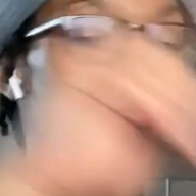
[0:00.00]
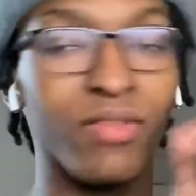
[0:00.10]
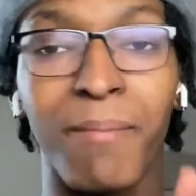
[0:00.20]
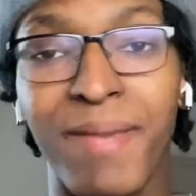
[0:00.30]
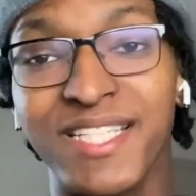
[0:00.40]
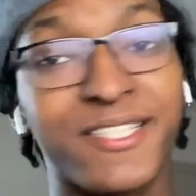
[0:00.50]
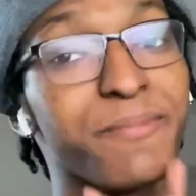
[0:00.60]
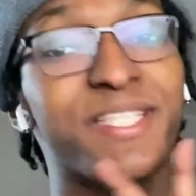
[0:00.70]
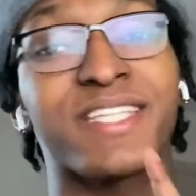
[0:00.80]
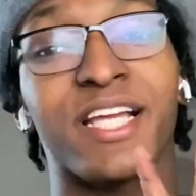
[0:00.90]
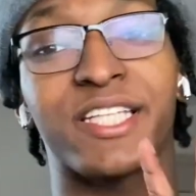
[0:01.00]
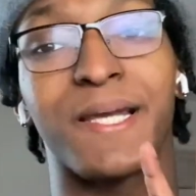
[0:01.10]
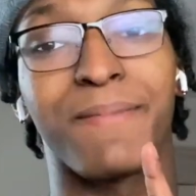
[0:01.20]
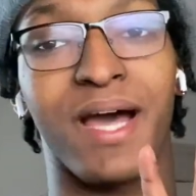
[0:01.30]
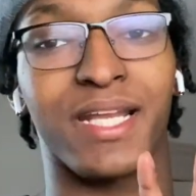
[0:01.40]
basically be sketchy
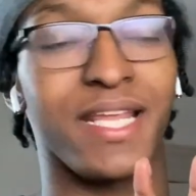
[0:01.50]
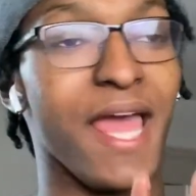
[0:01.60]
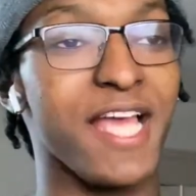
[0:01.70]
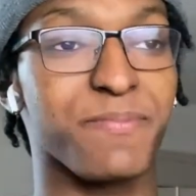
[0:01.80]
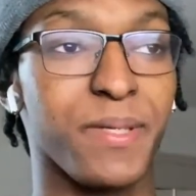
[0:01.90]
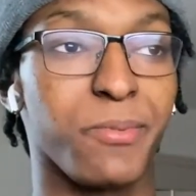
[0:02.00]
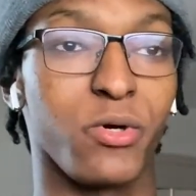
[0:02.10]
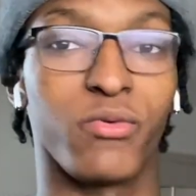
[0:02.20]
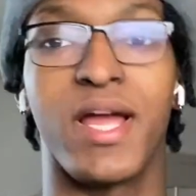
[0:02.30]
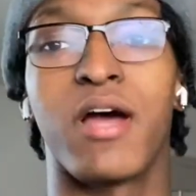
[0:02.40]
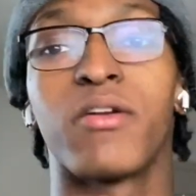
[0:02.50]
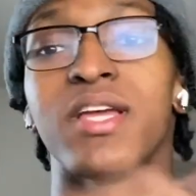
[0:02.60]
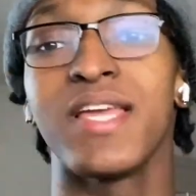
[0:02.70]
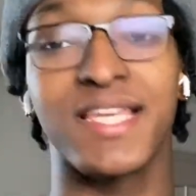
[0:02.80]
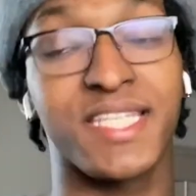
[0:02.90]
about it and ask people around
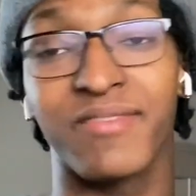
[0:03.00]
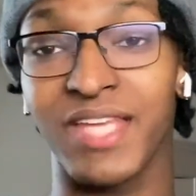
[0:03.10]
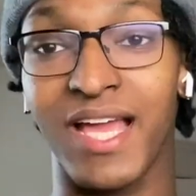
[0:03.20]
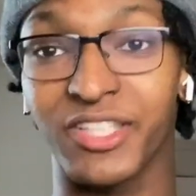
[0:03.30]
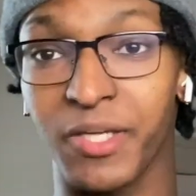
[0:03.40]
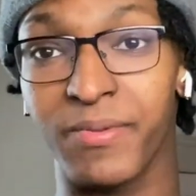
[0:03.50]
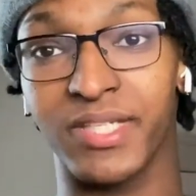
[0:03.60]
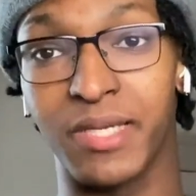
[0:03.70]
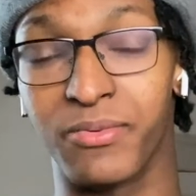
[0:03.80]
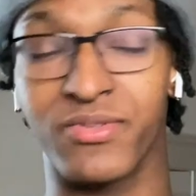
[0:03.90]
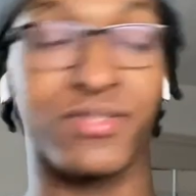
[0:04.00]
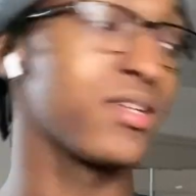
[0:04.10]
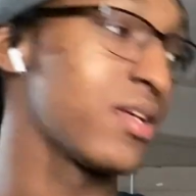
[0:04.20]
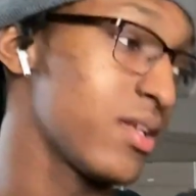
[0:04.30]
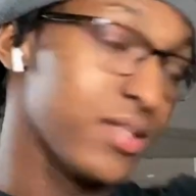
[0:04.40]
and see if they had jumper cables?
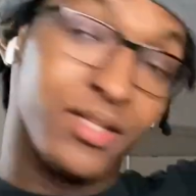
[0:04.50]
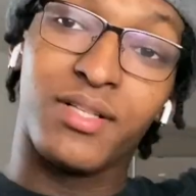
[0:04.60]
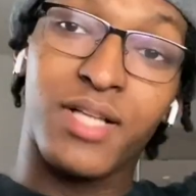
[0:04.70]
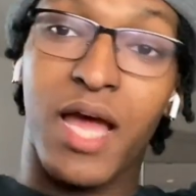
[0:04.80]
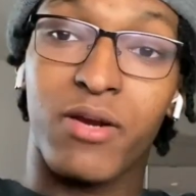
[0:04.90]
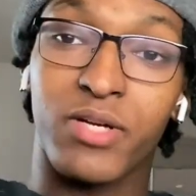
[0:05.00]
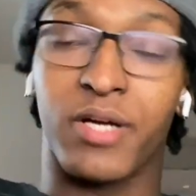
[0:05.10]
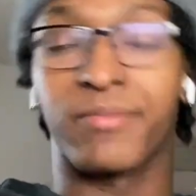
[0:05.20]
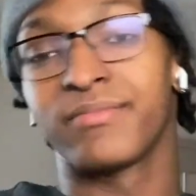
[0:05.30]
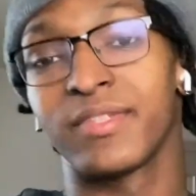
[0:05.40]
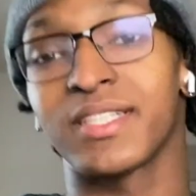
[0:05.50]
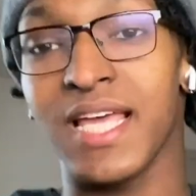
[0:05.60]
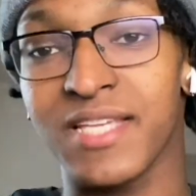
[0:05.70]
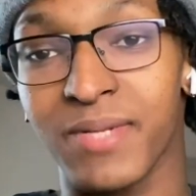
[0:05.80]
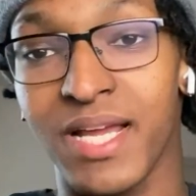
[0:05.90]
I don't know.
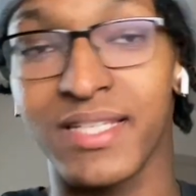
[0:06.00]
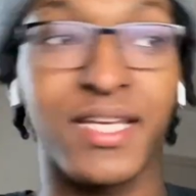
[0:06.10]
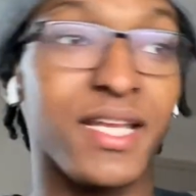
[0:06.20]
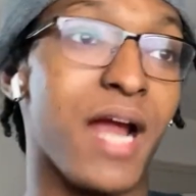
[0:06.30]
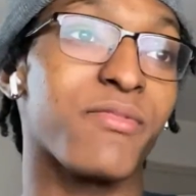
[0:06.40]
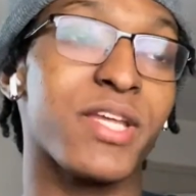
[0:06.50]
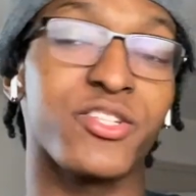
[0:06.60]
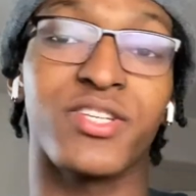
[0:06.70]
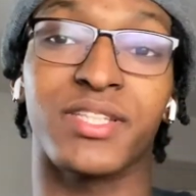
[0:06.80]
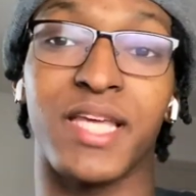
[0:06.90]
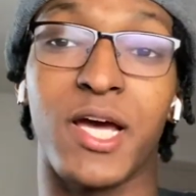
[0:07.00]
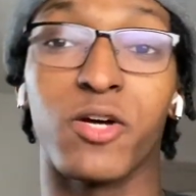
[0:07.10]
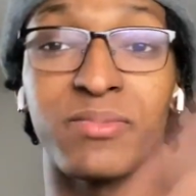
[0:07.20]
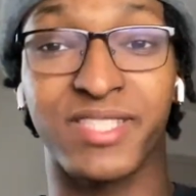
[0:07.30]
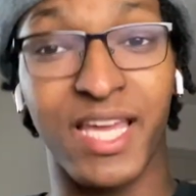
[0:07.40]
That's what I did. I rather took the L,
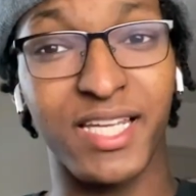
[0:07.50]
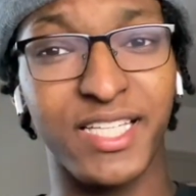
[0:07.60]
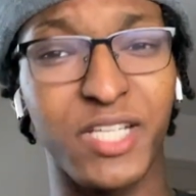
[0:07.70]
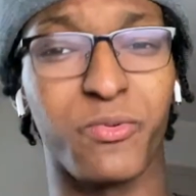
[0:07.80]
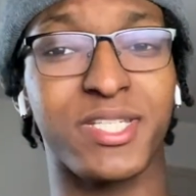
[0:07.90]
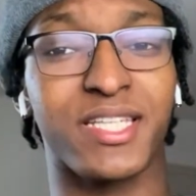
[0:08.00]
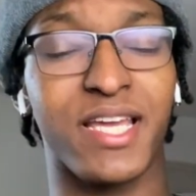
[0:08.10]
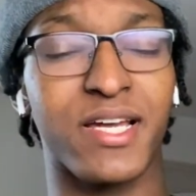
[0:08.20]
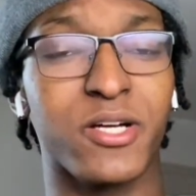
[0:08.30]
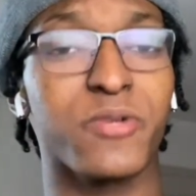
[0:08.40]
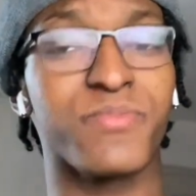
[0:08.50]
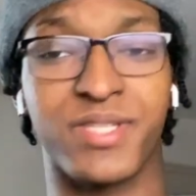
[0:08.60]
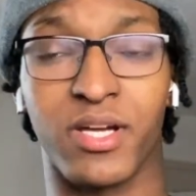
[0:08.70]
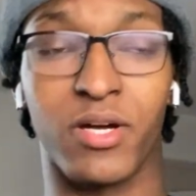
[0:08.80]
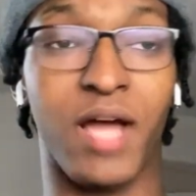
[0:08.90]
but technically it wasn't the L,
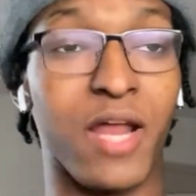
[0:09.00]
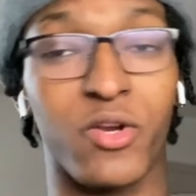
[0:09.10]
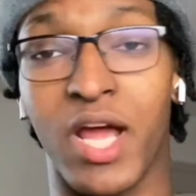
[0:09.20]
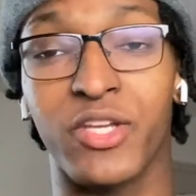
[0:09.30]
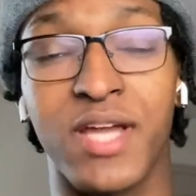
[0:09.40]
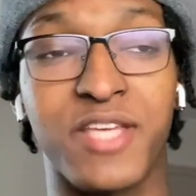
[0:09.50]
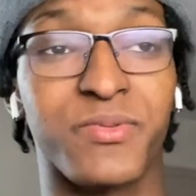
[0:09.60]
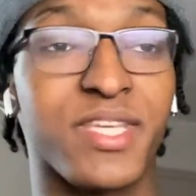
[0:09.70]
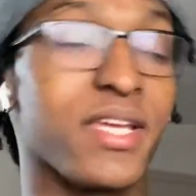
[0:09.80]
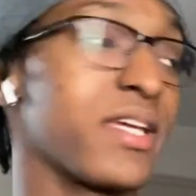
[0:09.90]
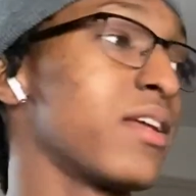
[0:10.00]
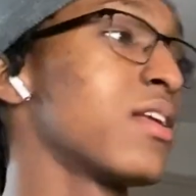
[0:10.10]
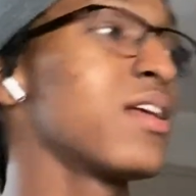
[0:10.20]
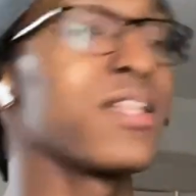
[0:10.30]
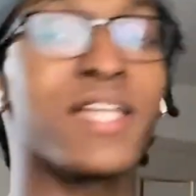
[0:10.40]
so I don't know how you guys would take it.
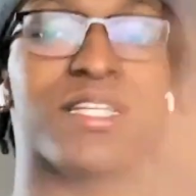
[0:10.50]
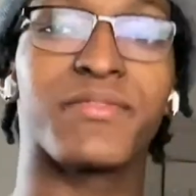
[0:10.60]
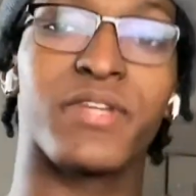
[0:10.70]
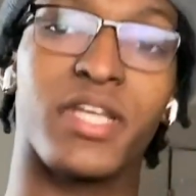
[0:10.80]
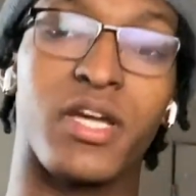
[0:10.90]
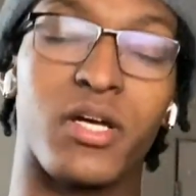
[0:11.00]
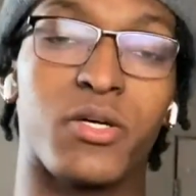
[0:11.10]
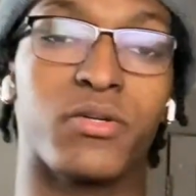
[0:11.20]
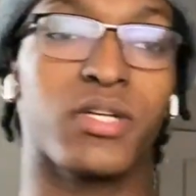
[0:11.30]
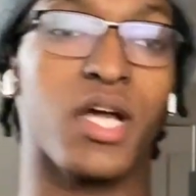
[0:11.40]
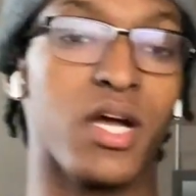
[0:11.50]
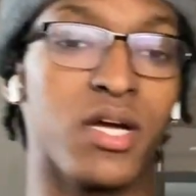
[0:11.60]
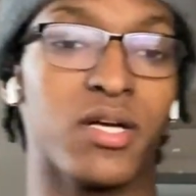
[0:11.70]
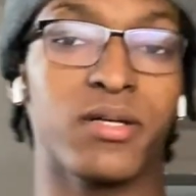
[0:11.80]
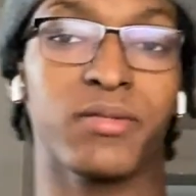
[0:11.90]
Like the video.
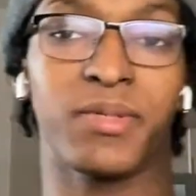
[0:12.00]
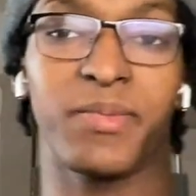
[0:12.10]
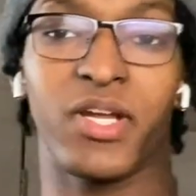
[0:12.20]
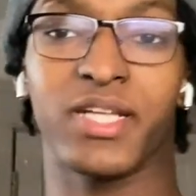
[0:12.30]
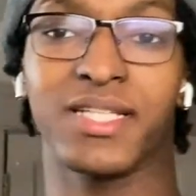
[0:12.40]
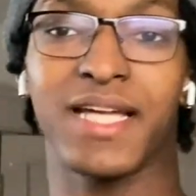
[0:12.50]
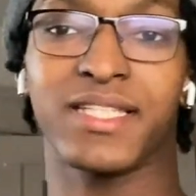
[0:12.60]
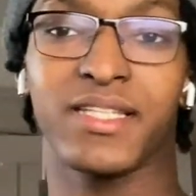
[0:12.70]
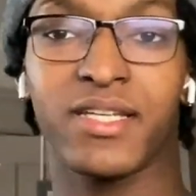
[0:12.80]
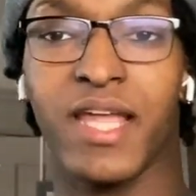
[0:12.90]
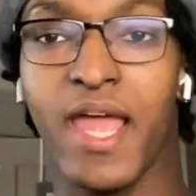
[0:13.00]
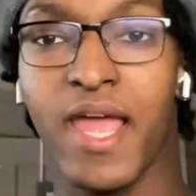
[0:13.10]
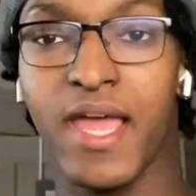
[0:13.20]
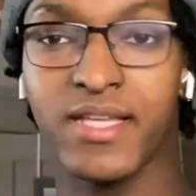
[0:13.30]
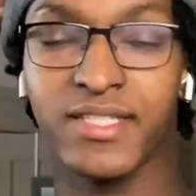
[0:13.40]
Let me know how you liked it,
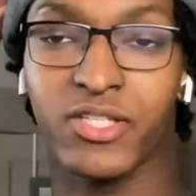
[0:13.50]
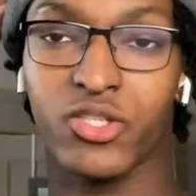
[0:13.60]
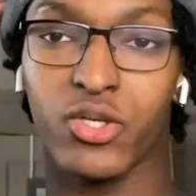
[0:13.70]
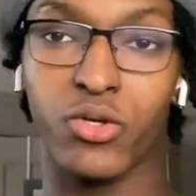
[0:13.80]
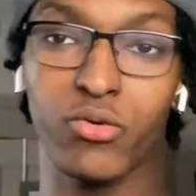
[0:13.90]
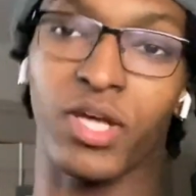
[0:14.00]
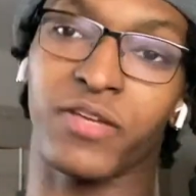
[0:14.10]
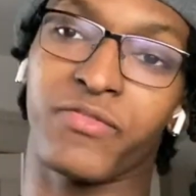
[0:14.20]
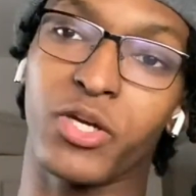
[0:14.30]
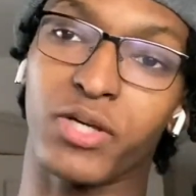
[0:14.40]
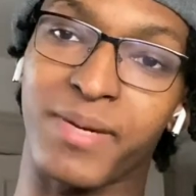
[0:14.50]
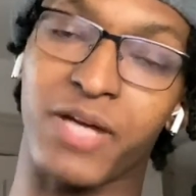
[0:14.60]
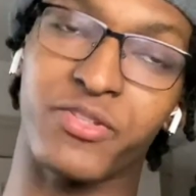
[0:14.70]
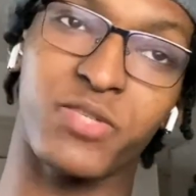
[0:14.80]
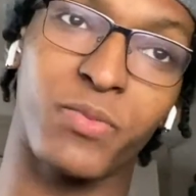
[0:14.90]
and stay tuned. Another video coming
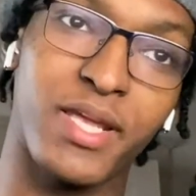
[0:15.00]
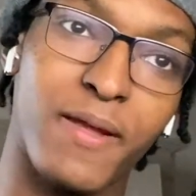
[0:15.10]
out this week.